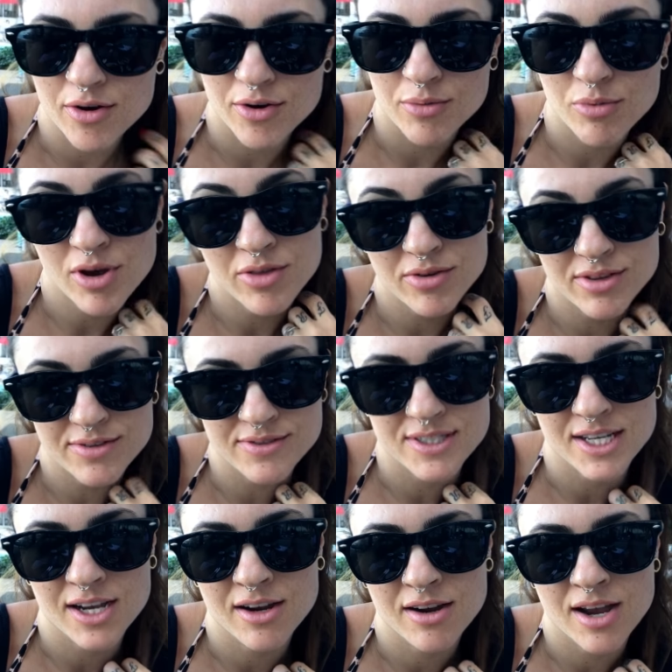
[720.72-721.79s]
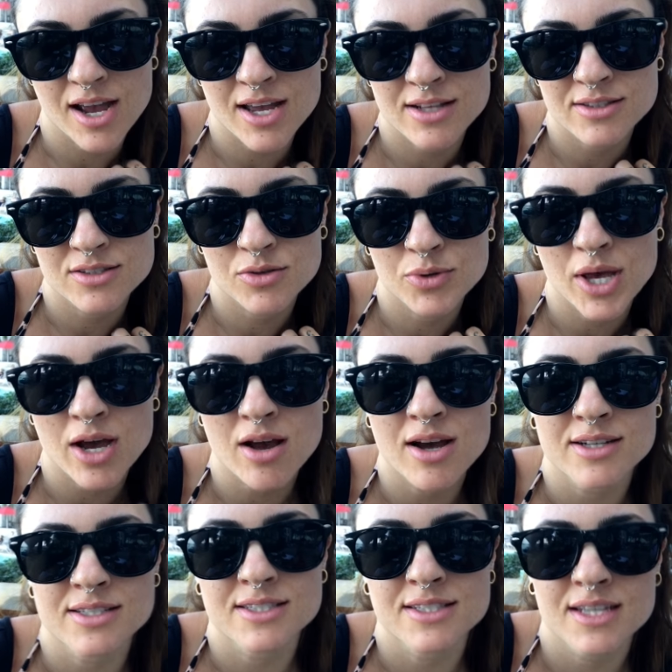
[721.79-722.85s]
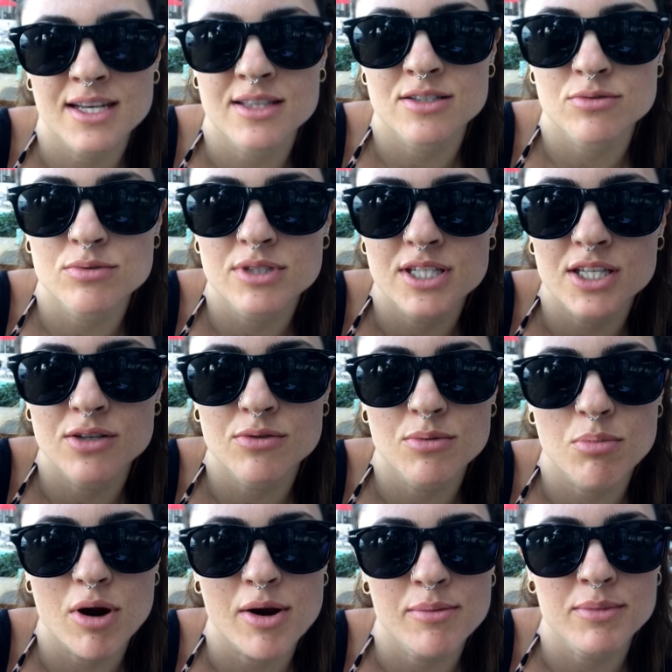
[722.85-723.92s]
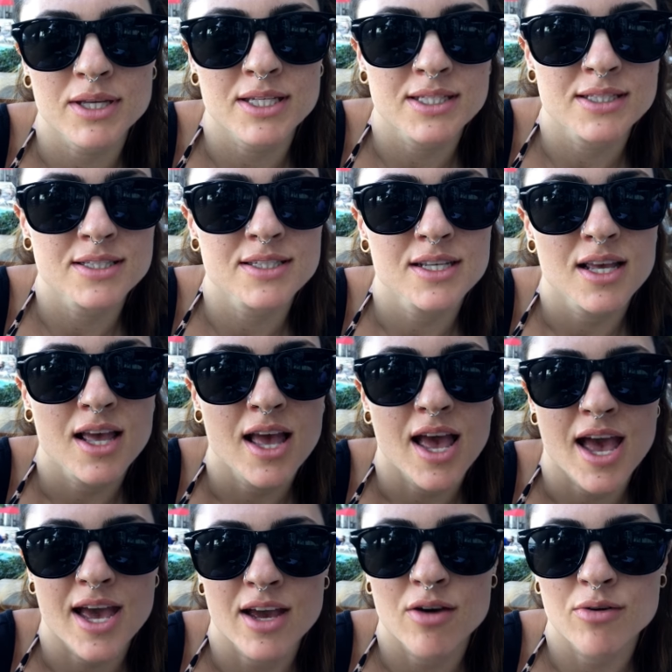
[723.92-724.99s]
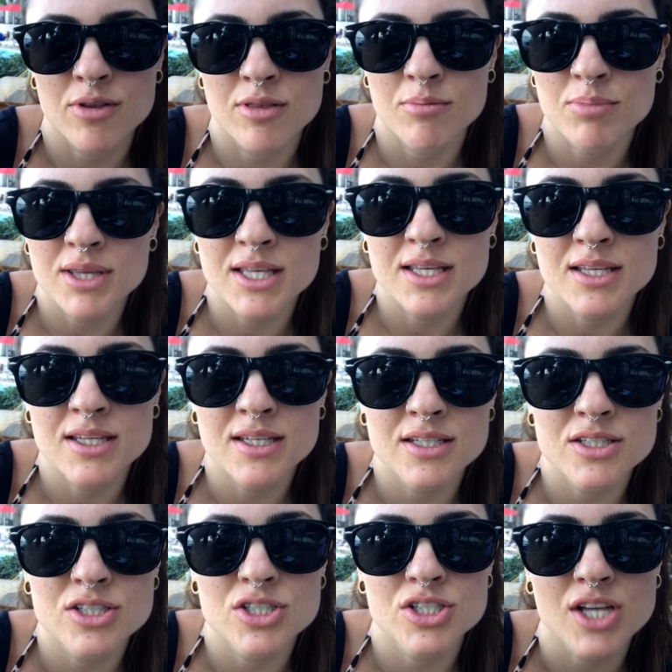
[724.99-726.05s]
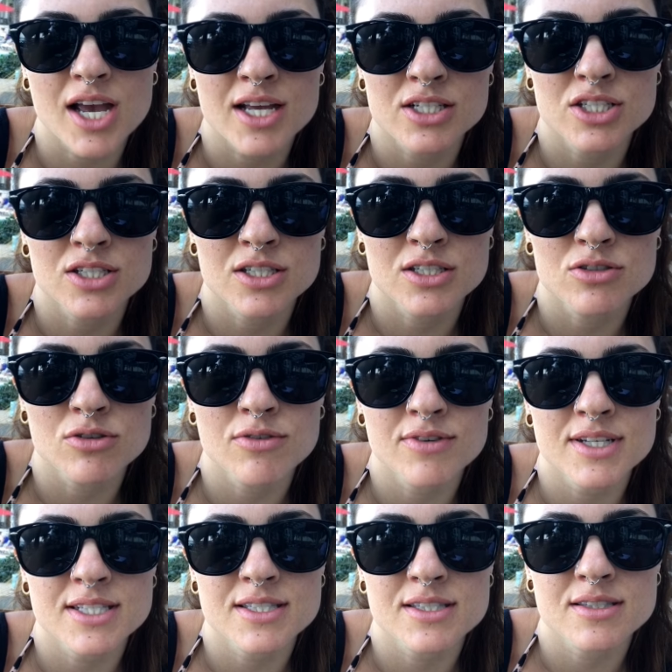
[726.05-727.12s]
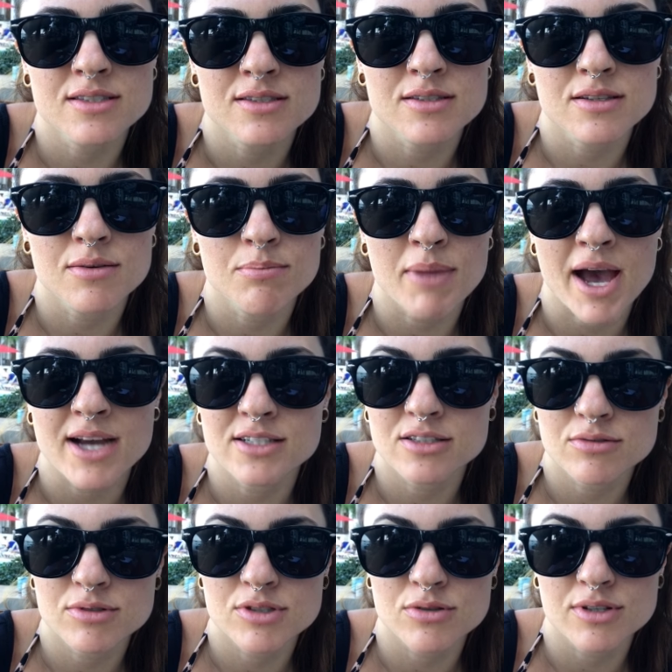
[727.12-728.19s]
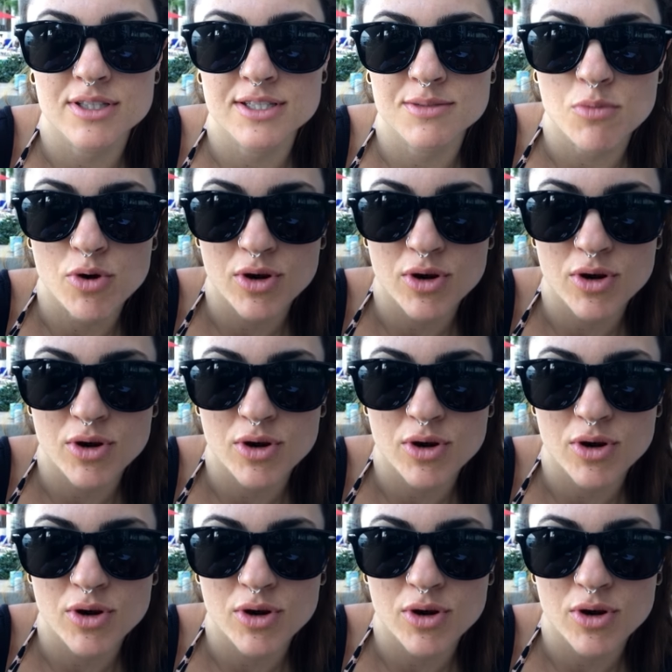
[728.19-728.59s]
her brother lives there, and so we got to stay in this really cute apartment and go to the beach, and she drove us back to the resort this